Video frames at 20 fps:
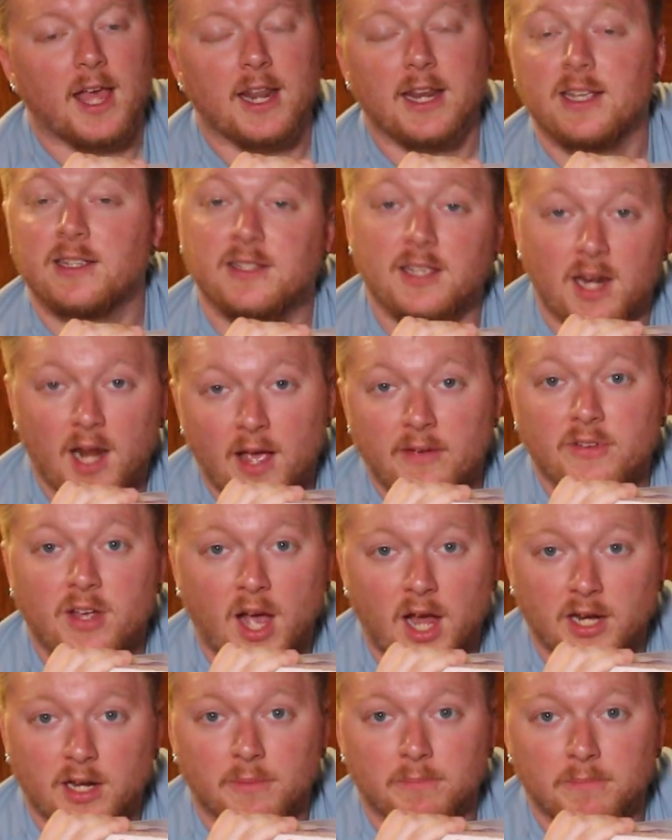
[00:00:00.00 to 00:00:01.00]
and he said, I've
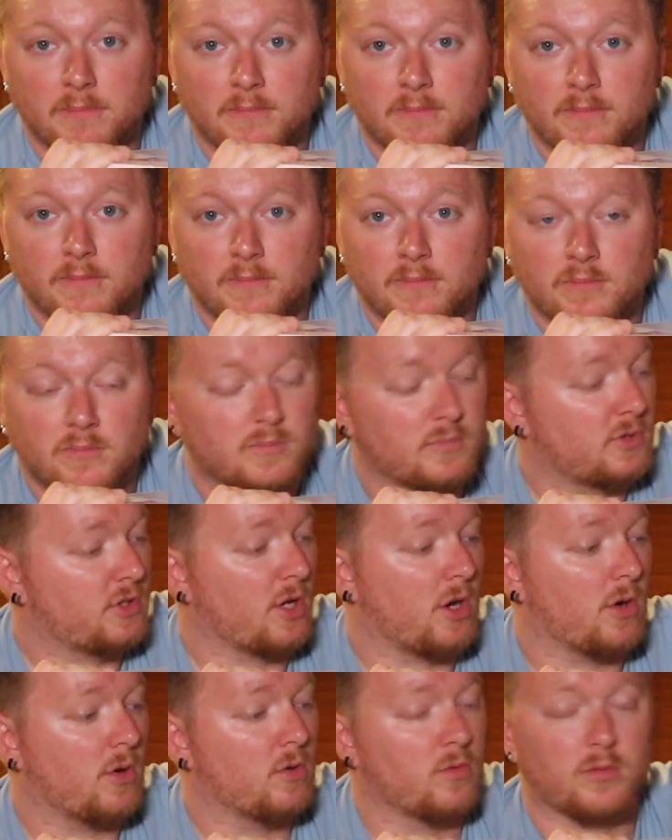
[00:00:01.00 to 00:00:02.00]
got them.
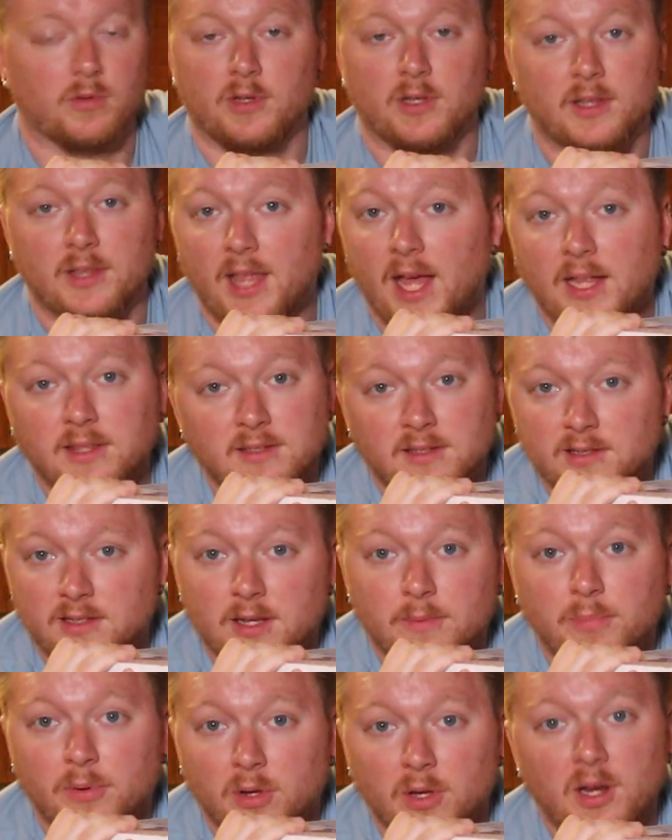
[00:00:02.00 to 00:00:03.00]
So that's
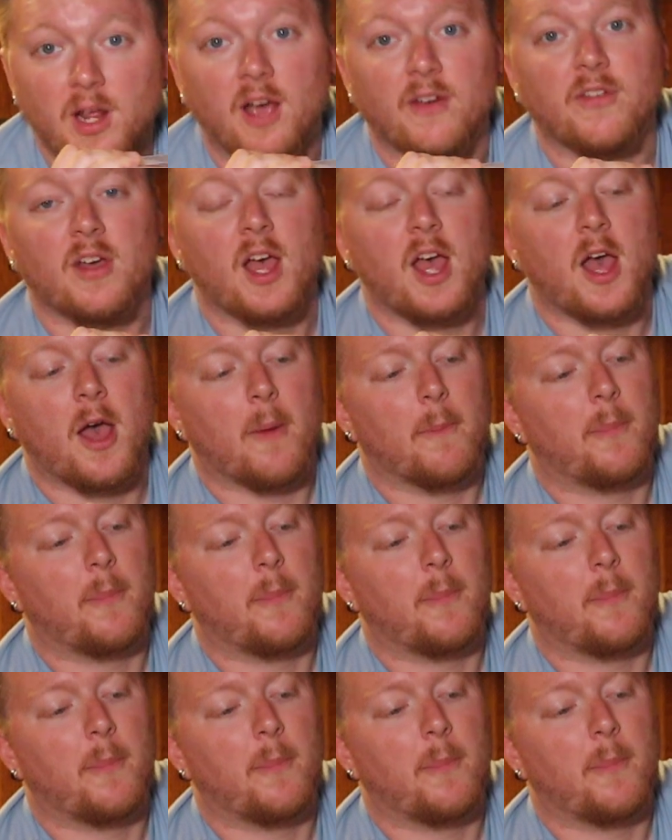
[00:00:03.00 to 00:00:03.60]
simple enough.